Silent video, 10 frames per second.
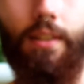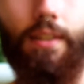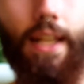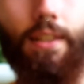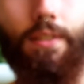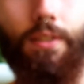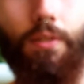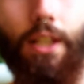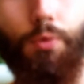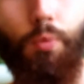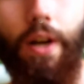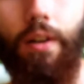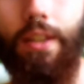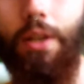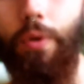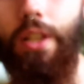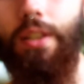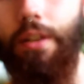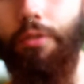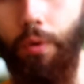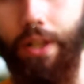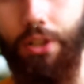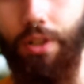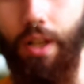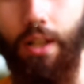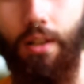that's where they really differentiate,